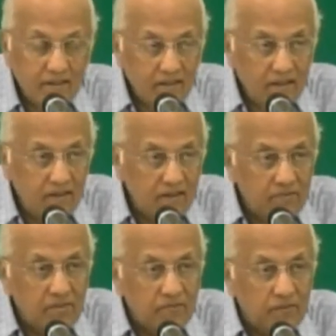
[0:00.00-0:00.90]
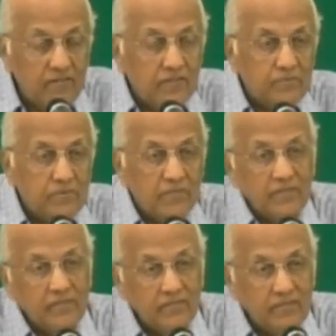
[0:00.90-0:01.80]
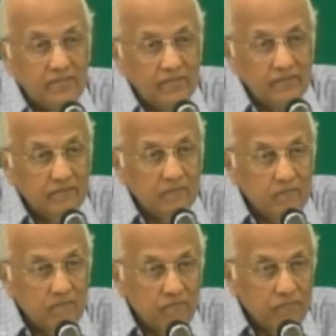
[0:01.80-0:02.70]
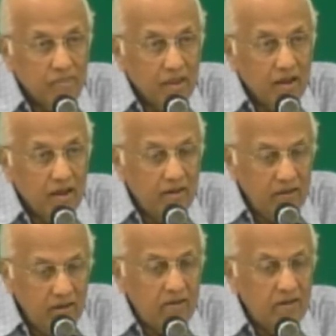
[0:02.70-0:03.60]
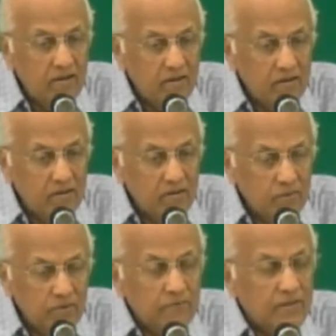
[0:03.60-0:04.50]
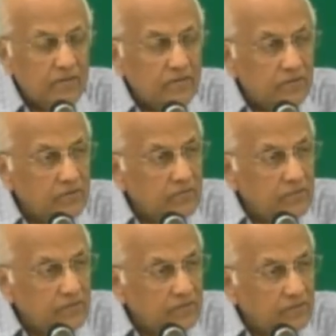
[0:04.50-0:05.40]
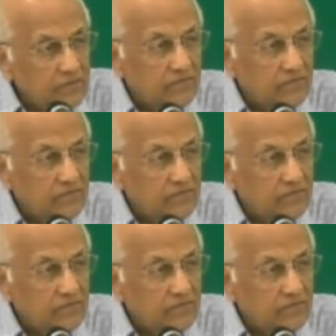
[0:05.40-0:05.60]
He lived in the Father's presence and he did what the Father told him to do.